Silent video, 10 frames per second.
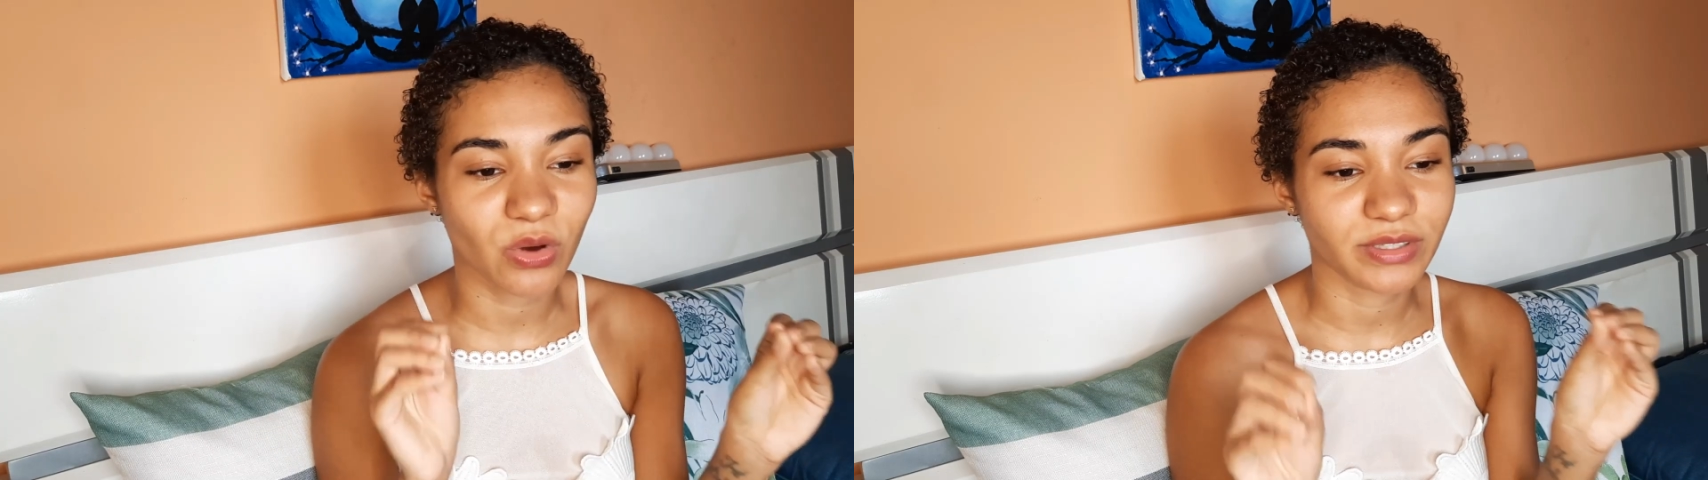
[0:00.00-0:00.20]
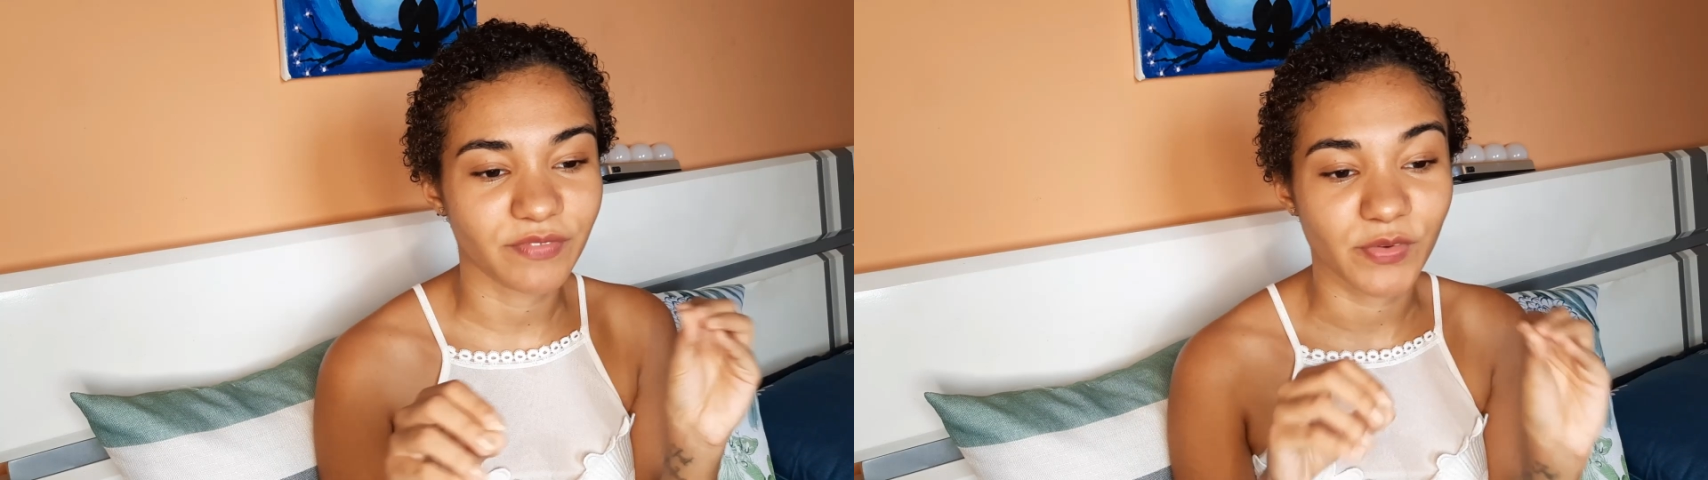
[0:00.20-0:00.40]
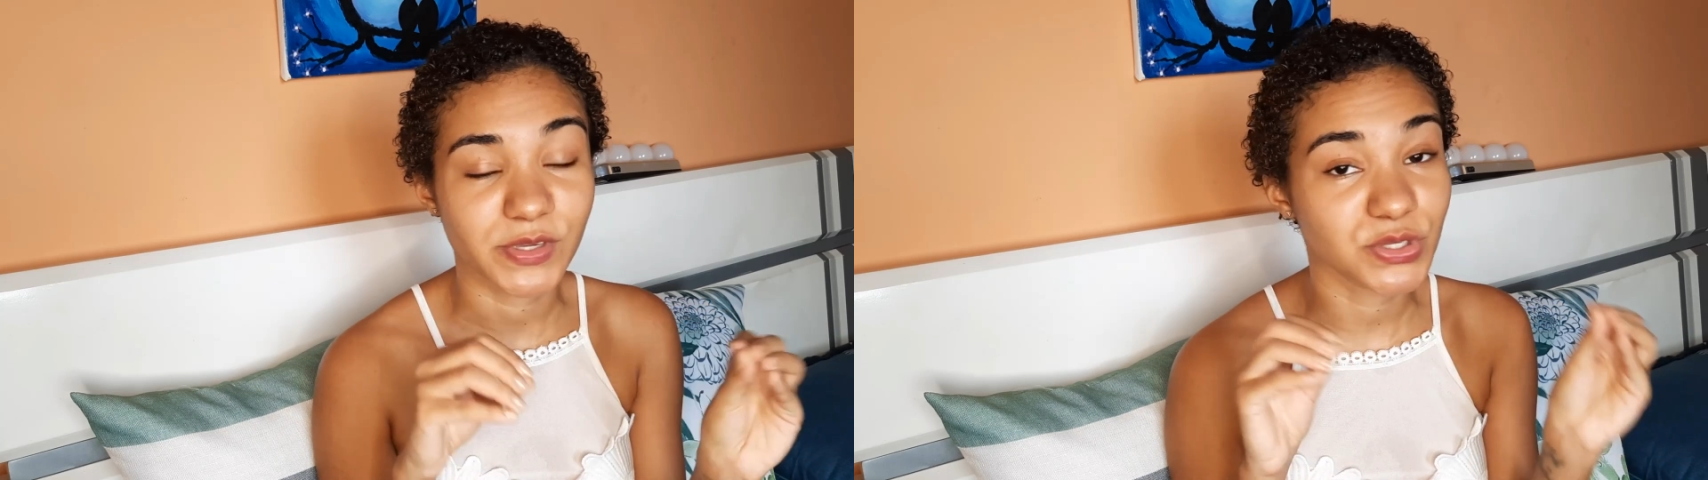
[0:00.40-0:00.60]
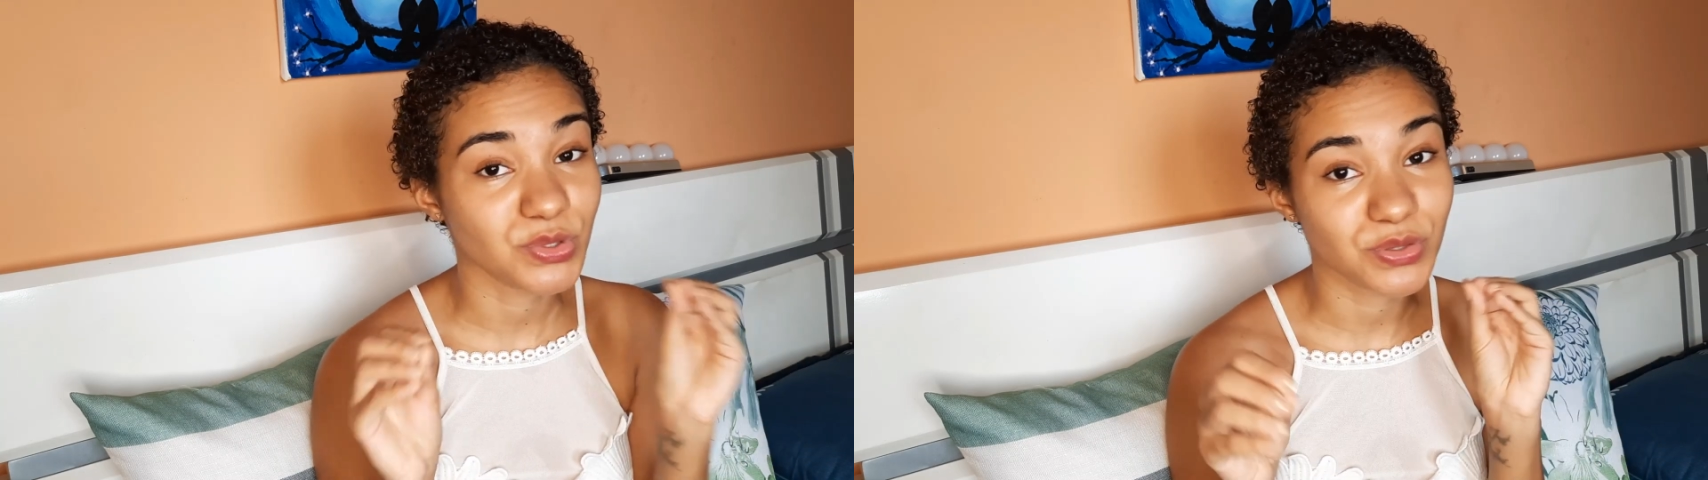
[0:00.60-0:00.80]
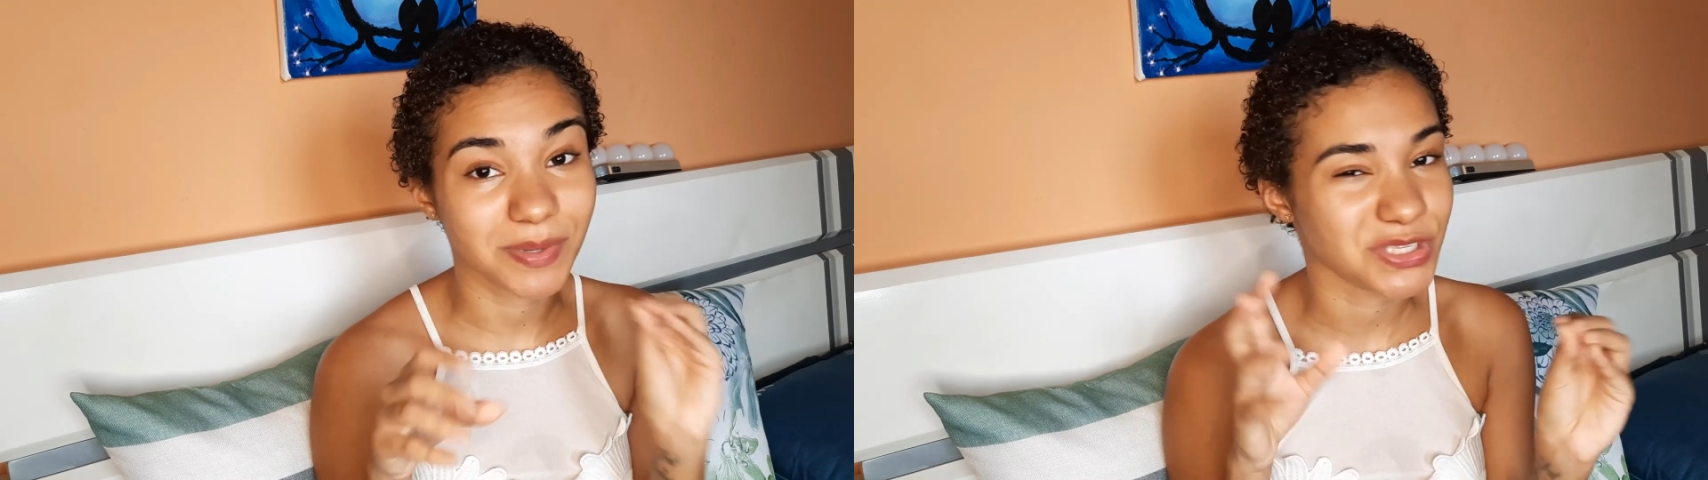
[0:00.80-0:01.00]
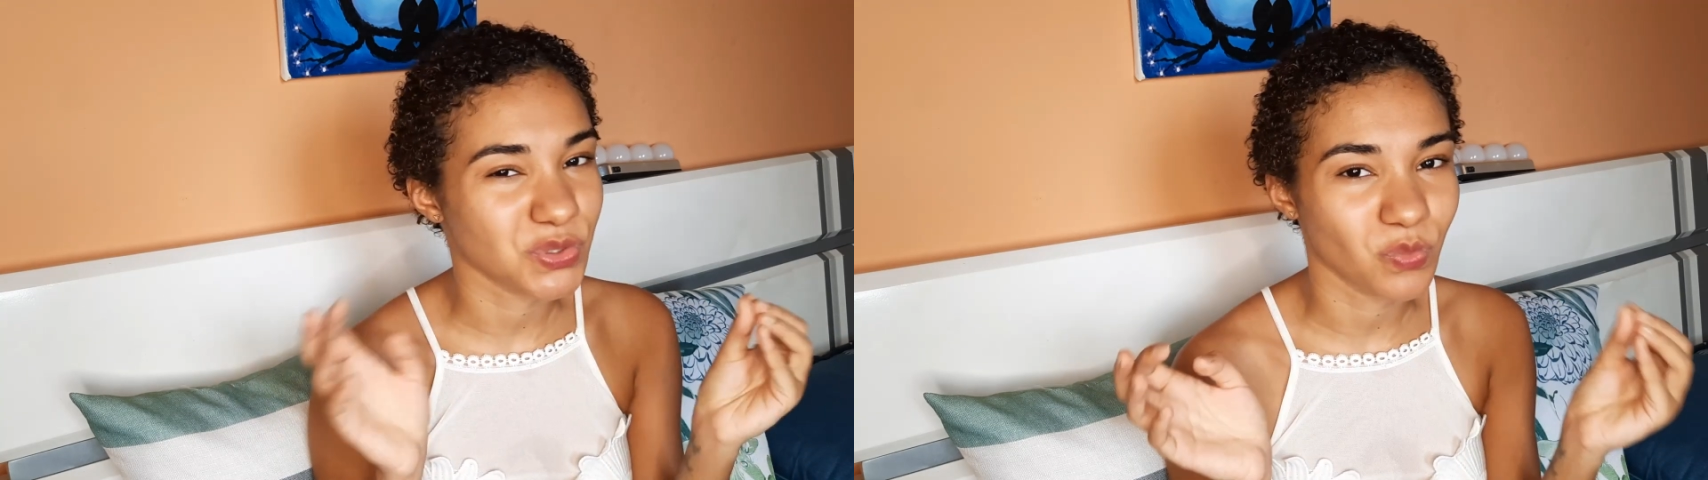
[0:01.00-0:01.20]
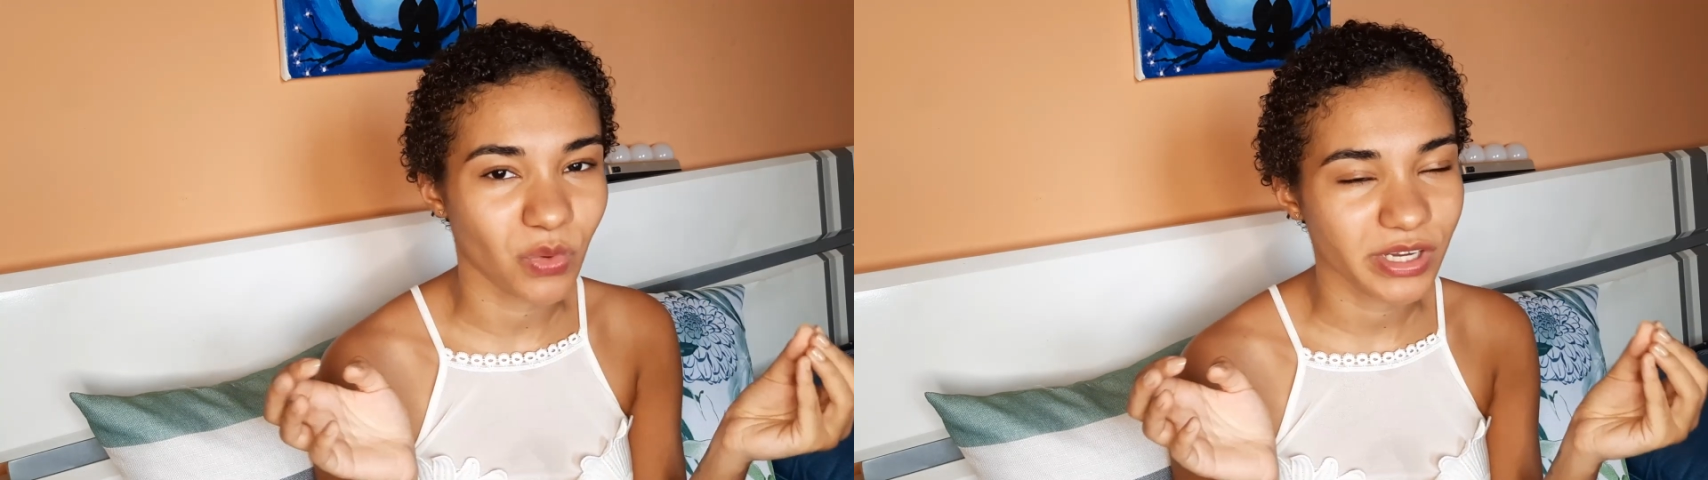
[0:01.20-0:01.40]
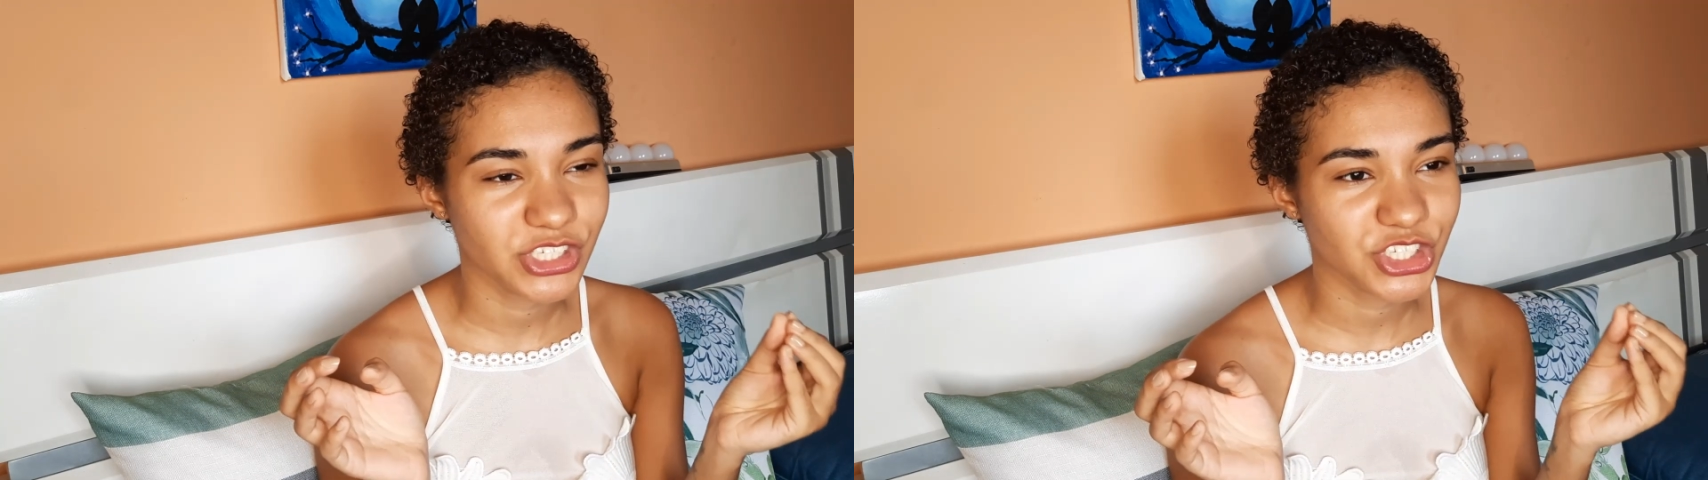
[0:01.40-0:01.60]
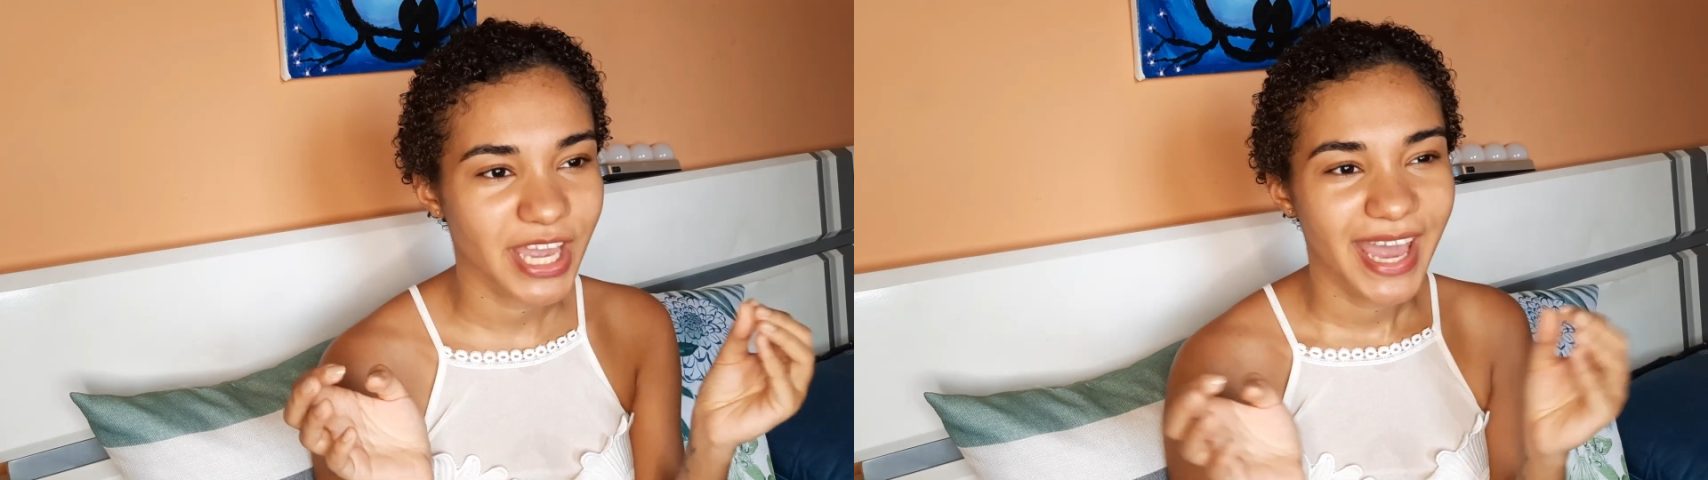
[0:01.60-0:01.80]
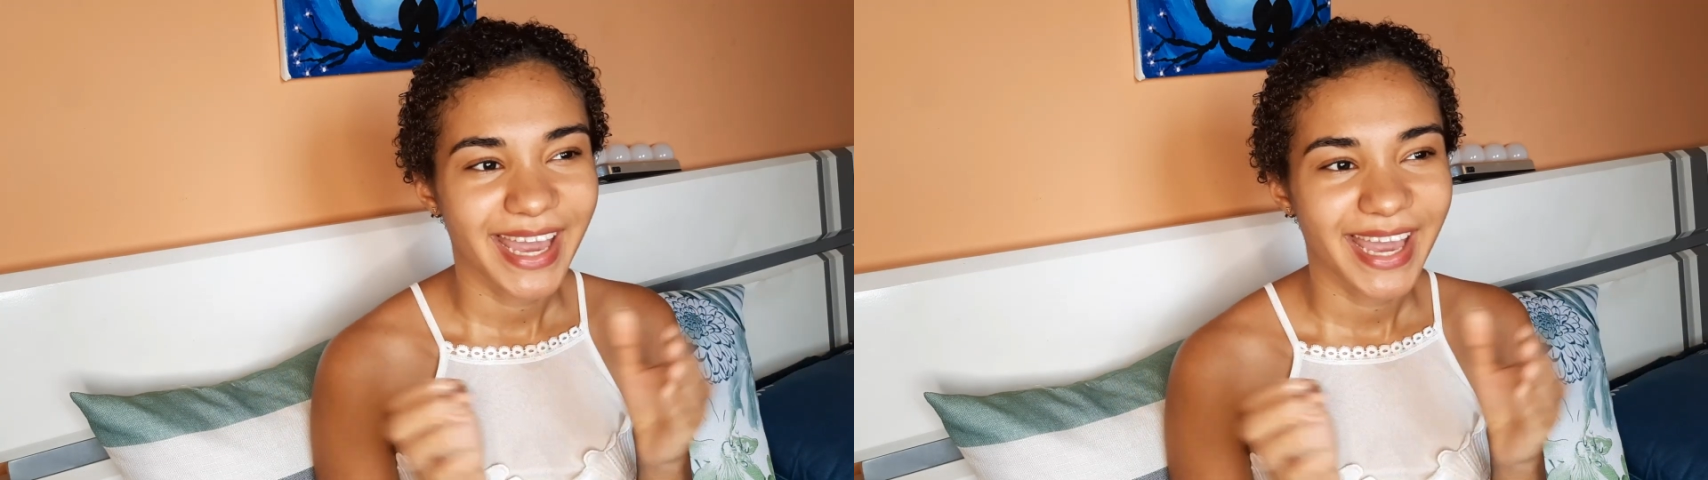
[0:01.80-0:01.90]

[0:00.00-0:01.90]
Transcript: all the various YouTubers you watch.